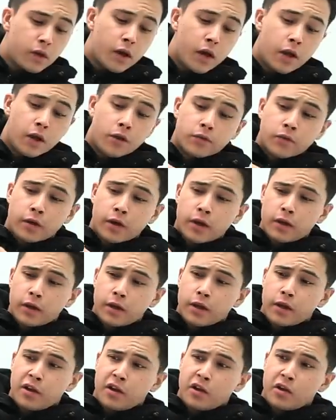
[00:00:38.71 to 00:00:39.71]
And right
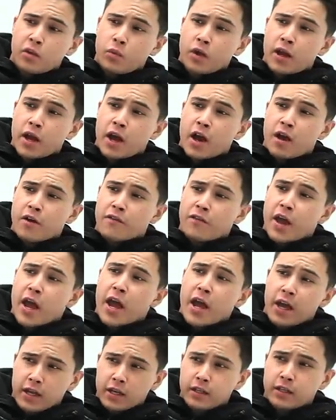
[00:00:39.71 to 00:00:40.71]
here, we have
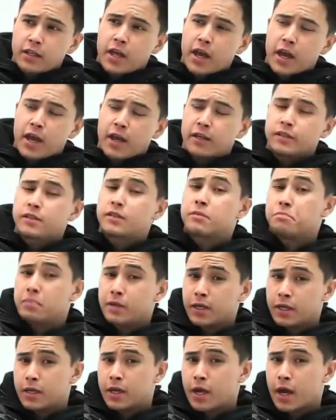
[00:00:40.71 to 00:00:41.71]
A&K's
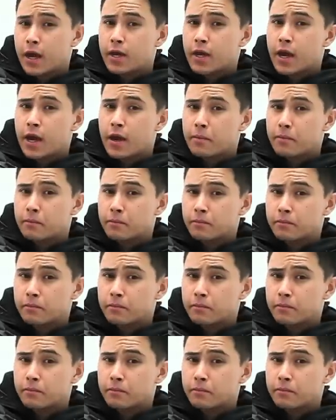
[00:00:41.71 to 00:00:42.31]
PKM.